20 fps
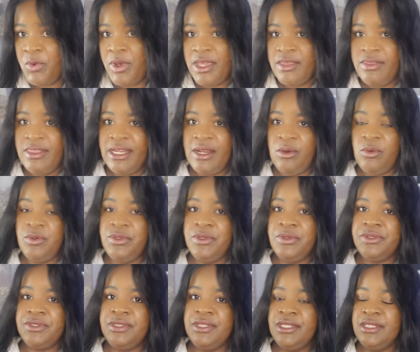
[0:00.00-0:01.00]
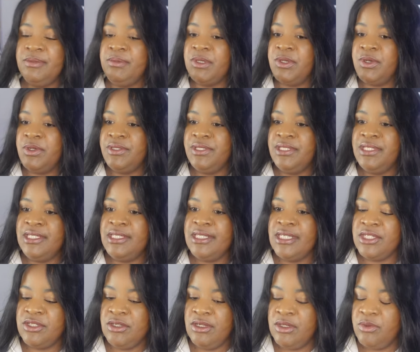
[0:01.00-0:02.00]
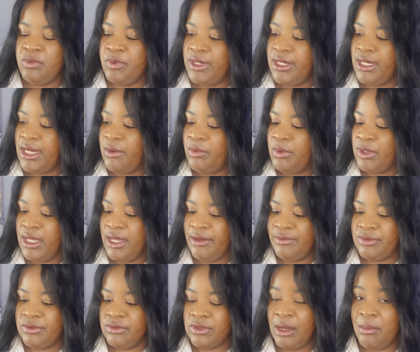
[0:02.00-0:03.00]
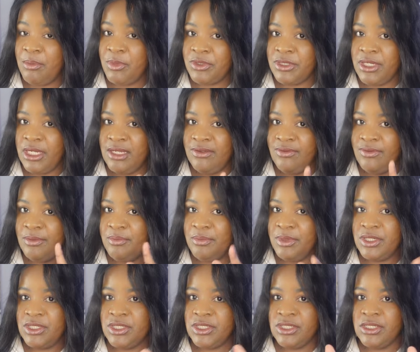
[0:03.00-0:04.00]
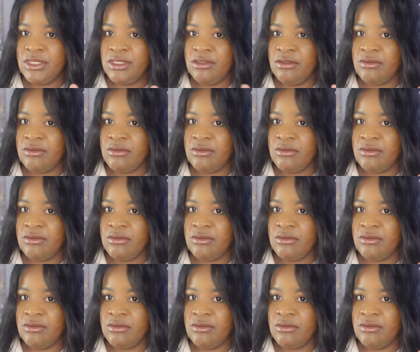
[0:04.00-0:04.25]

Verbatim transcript: way that I will use this because this is actually where I will have to, I'm gonna leave a picture